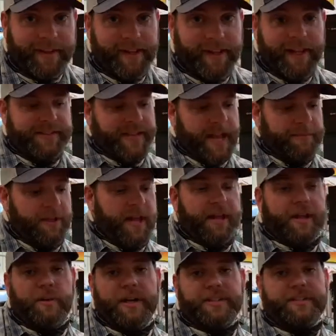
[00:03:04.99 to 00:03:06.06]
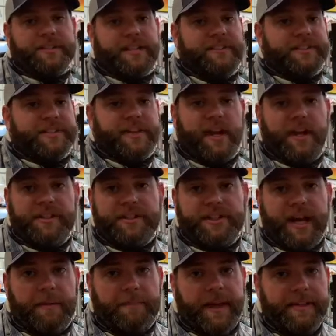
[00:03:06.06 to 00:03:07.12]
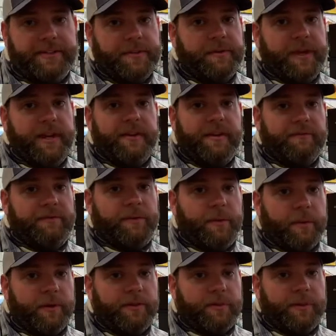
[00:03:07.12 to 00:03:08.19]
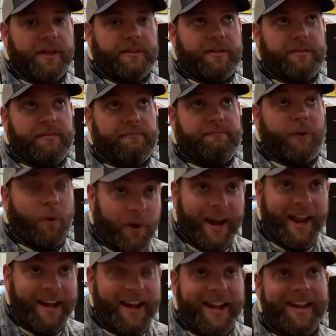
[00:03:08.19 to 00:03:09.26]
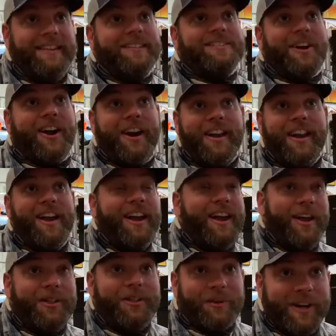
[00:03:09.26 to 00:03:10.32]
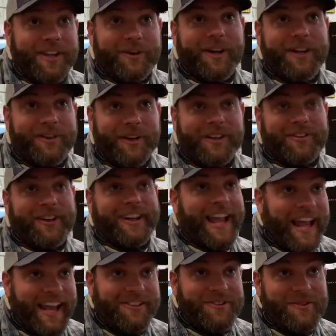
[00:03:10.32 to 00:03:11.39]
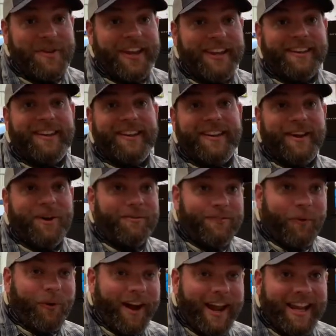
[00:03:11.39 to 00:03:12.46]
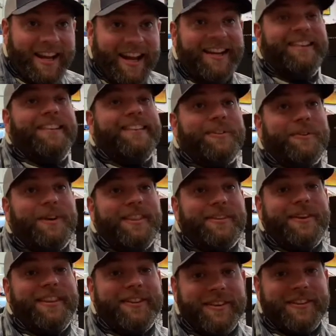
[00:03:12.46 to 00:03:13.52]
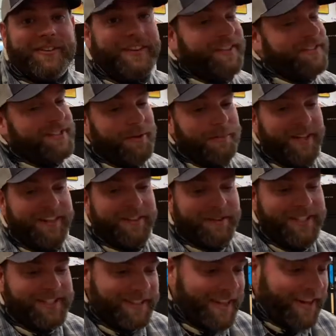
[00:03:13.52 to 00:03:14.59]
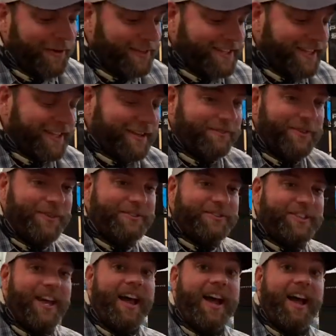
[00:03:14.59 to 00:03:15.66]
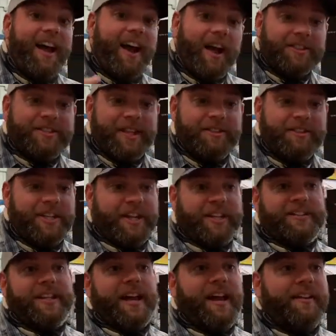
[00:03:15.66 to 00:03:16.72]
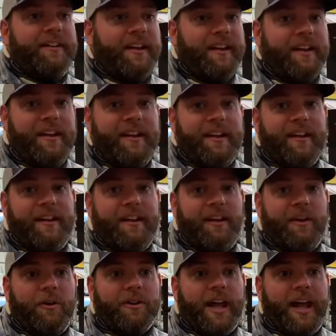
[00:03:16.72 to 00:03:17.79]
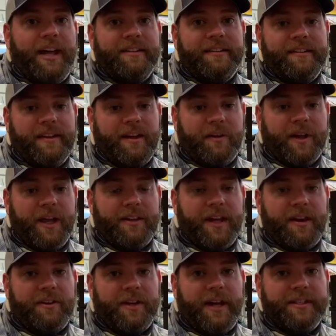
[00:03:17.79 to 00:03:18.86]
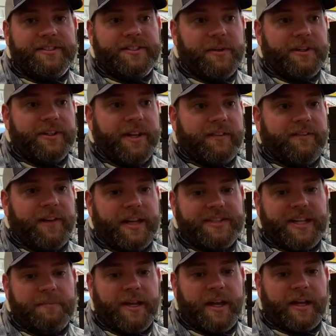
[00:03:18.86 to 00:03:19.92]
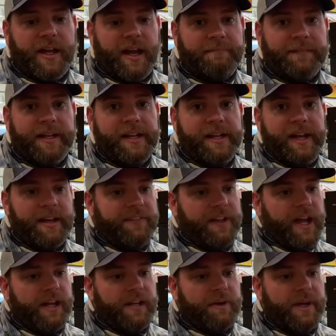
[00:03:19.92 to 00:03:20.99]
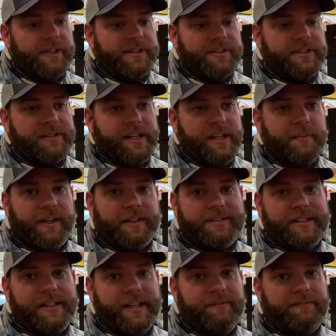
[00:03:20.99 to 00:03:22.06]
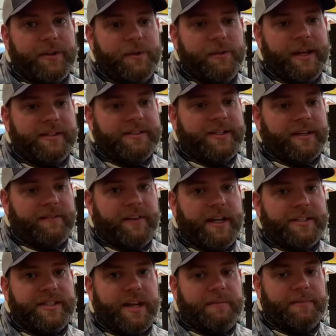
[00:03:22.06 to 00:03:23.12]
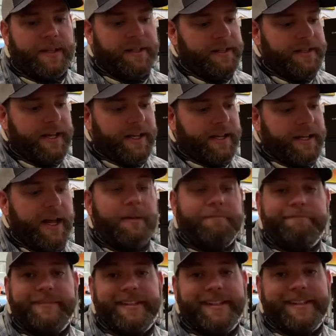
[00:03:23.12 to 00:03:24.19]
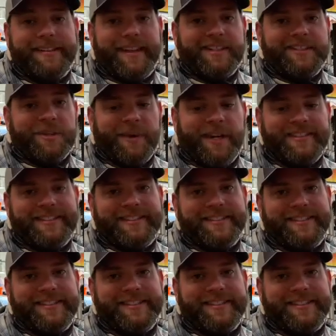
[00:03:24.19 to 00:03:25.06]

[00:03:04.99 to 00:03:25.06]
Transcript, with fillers: Anytime you got questions, give us a call at the shop, 828-488, sorry, 3333, 828-488. 3333. There's so many threes in that, I always get confused. Also, check us out uh, online. I've got that online store, tuckflyshop.com. And if you got any questions, email us at info at tuckflyshop.com. Thanks so much.